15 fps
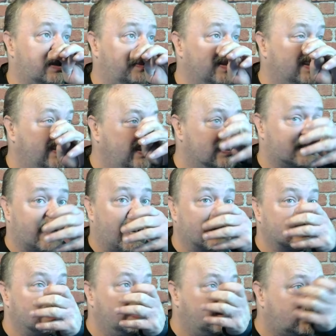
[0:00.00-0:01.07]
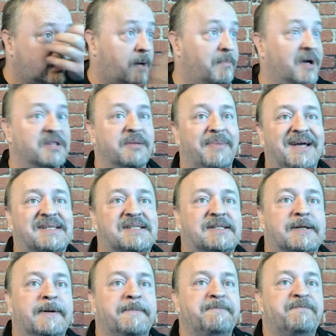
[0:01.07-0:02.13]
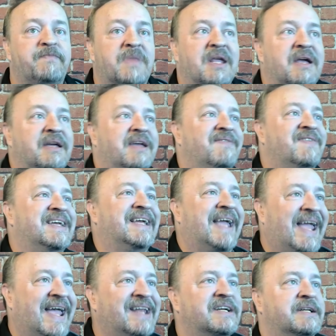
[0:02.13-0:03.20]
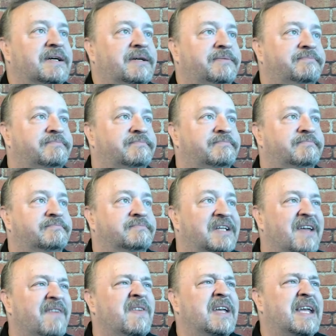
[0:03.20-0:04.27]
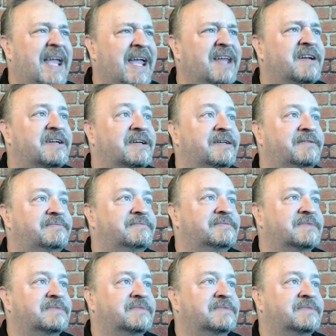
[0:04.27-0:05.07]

stability is excellent, among the best, giving Canada, giving Canada